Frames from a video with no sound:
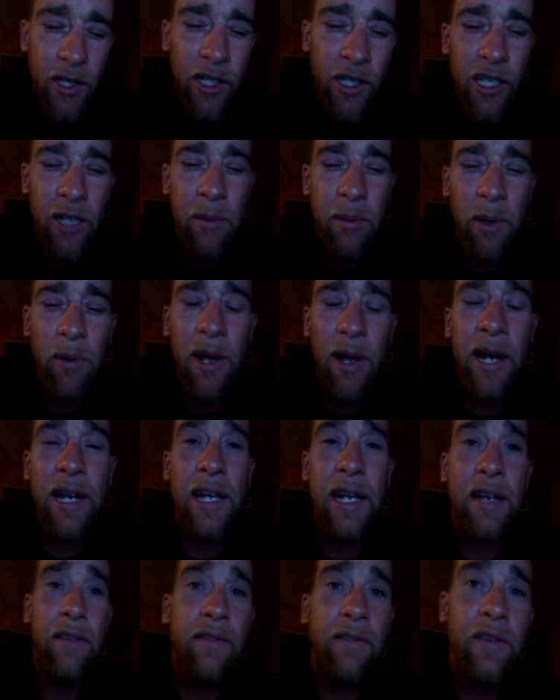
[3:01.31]
they're going to be
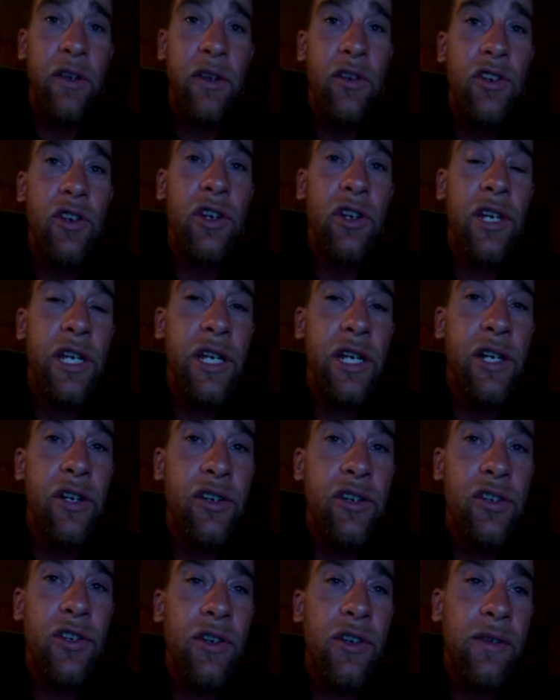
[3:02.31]
ready in future
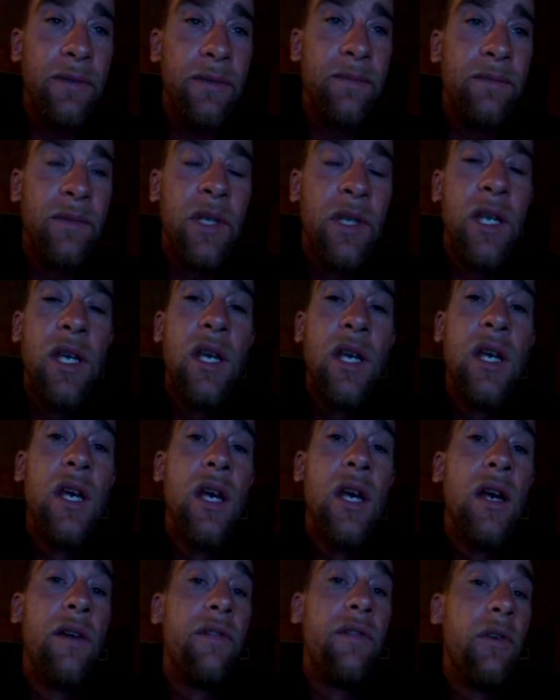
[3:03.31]
years
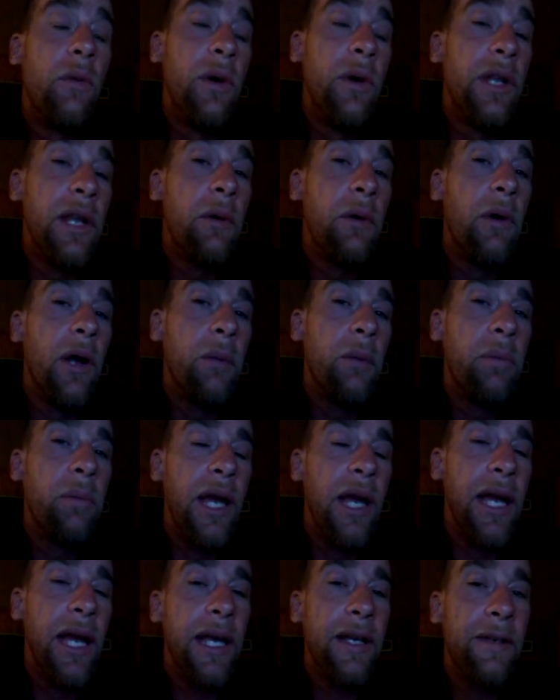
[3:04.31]
for when they want to
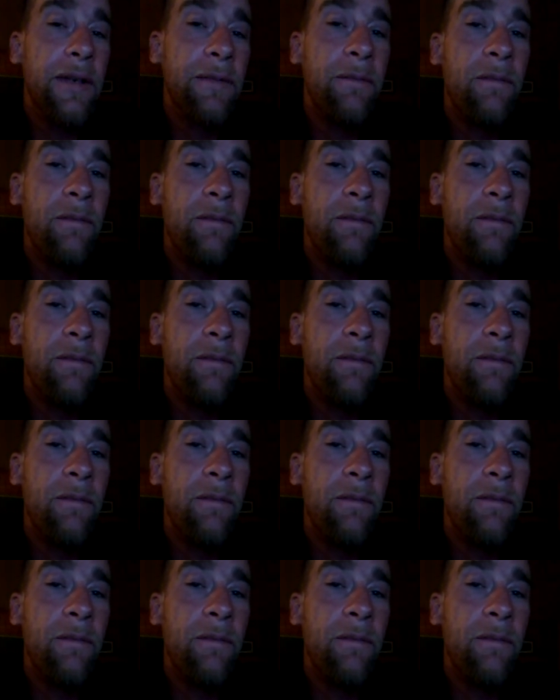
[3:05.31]
play.